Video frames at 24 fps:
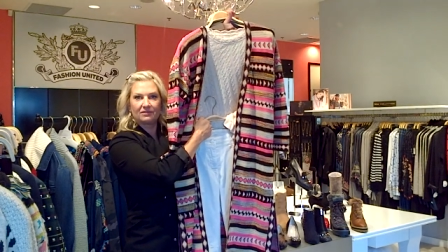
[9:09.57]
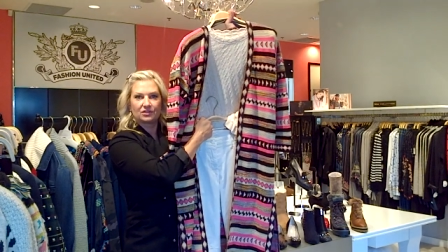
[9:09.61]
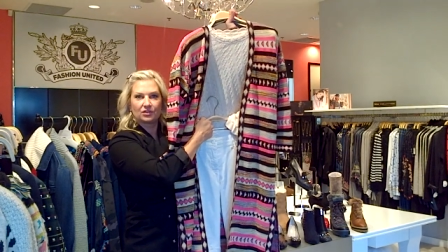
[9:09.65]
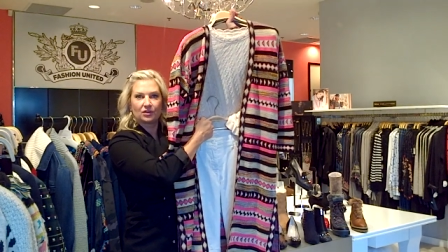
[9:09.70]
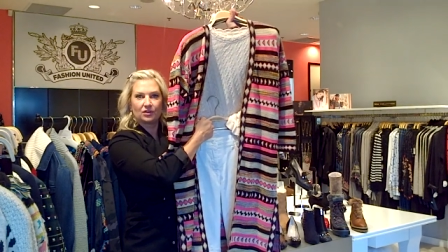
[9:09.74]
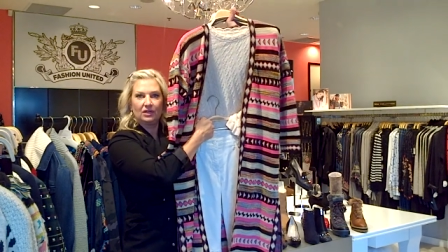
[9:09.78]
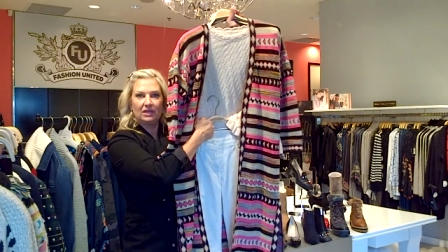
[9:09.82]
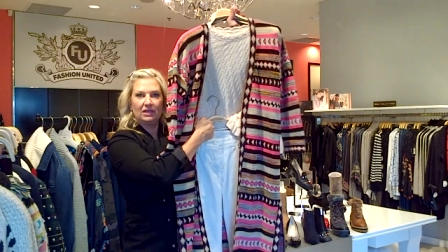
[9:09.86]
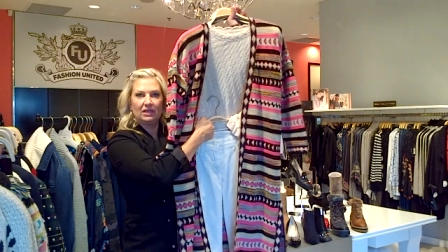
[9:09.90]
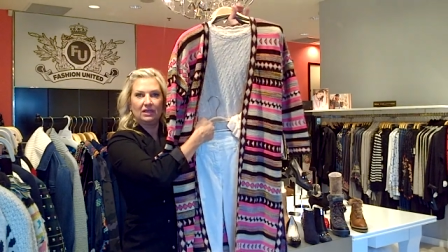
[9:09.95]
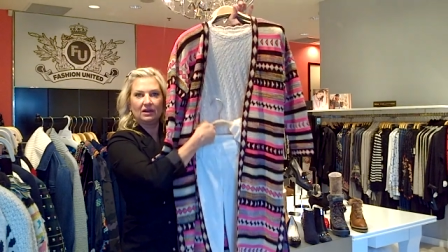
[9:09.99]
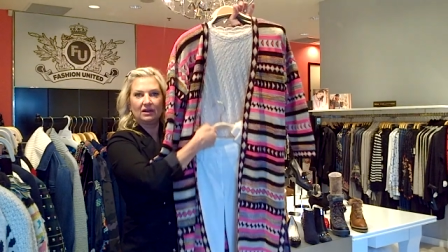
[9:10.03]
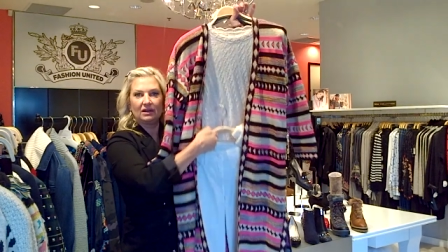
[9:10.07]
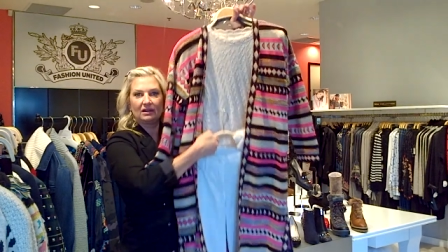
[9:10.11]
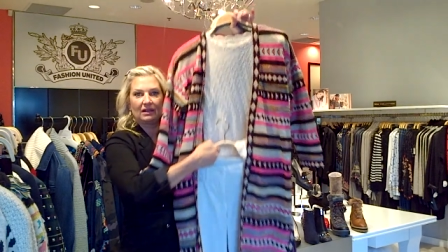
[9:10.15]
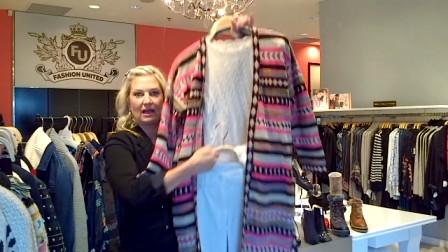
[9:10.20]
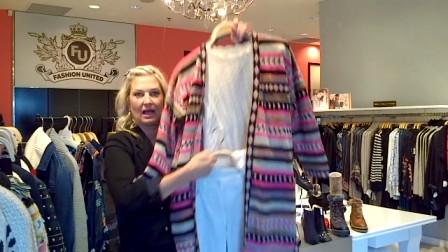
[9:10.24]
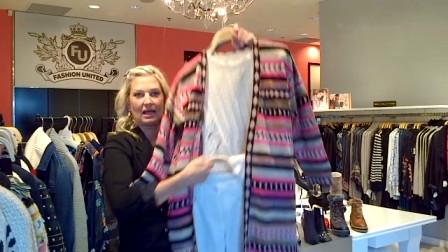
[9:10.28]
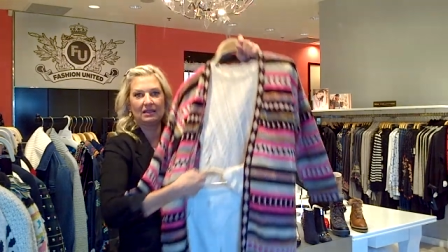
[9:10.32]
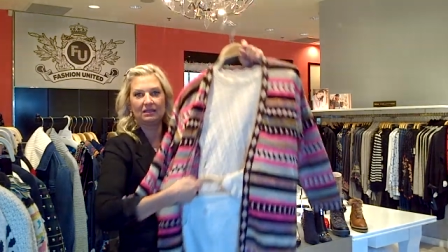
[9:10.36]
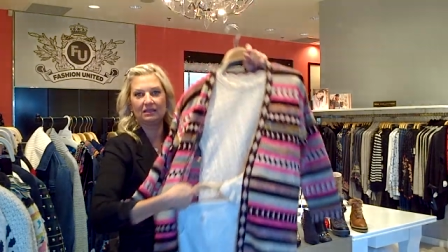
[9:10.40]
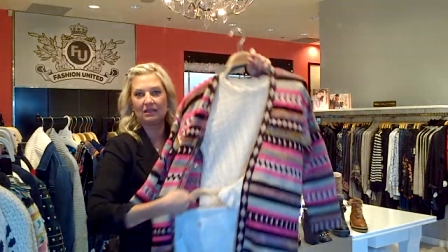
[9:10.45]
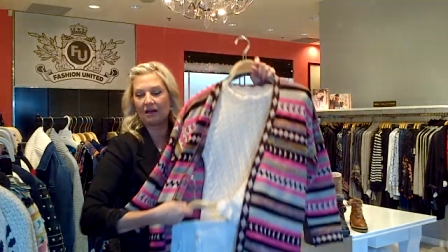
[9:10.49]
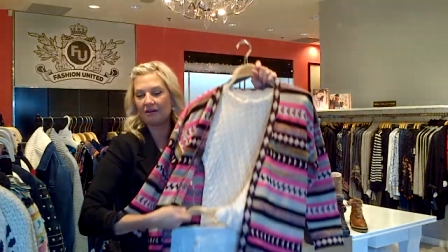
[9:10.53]
So here,
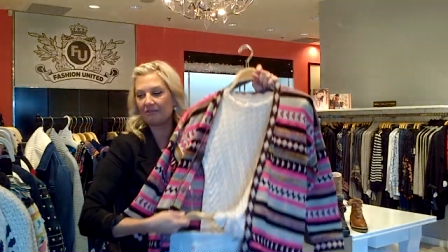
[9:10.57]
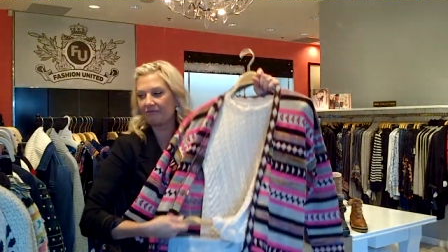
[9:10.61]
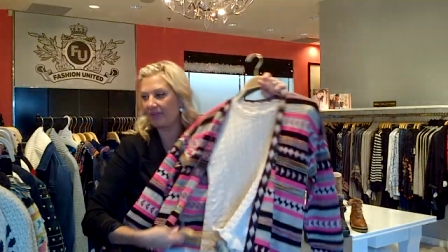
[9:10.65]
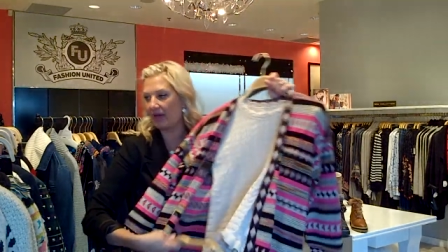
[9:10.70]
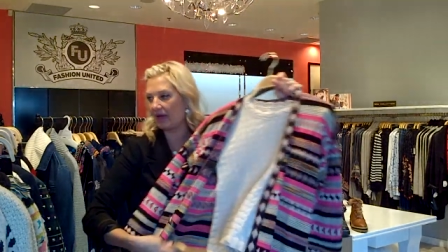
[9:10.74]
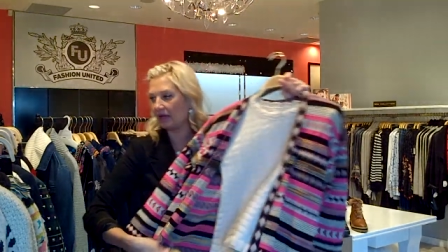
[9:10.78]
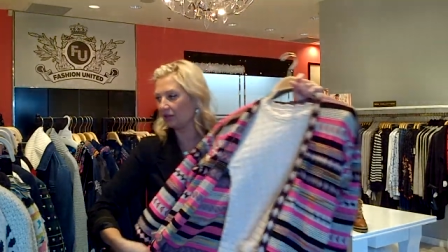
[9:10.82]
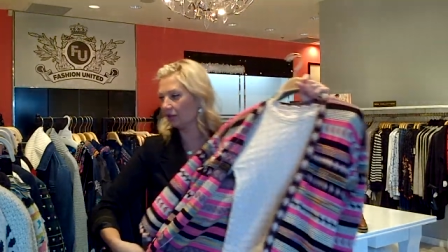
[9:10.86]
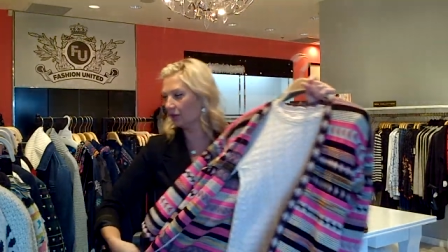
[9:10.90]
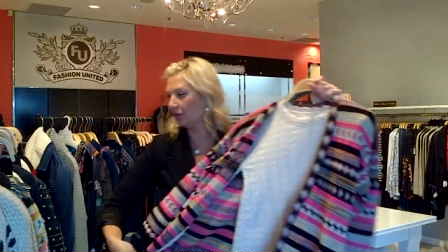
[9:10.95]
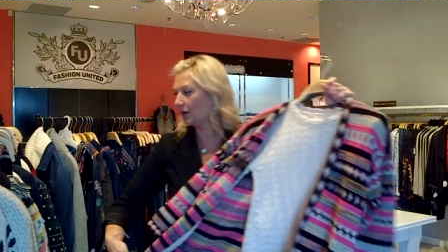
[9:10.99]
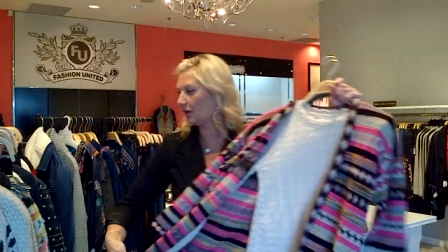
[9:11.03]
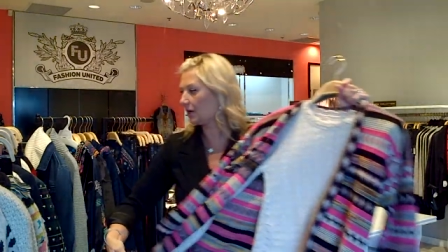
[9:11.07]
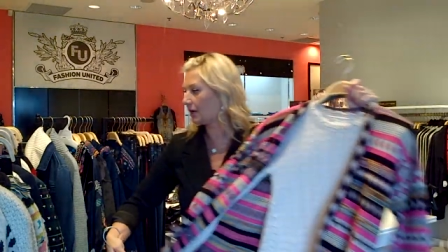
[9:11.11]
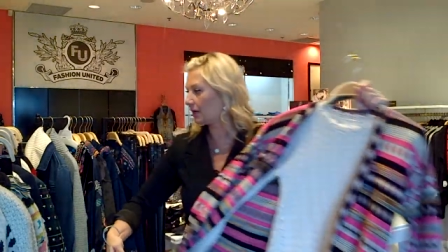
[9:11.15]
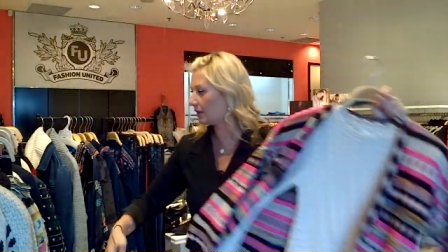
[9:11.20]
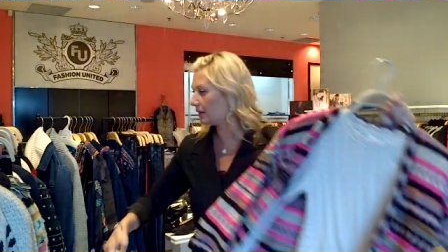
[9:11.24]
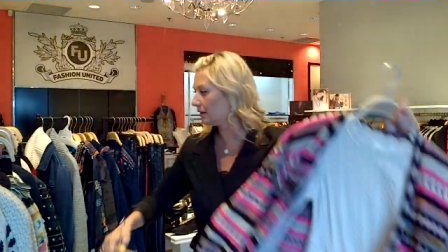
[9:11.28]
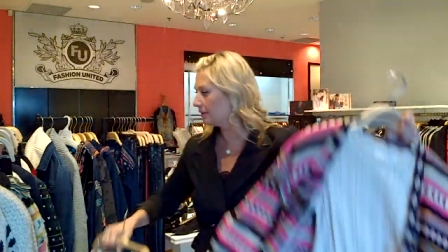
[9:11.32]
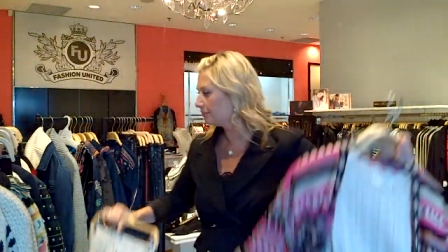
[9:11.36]
I love that look.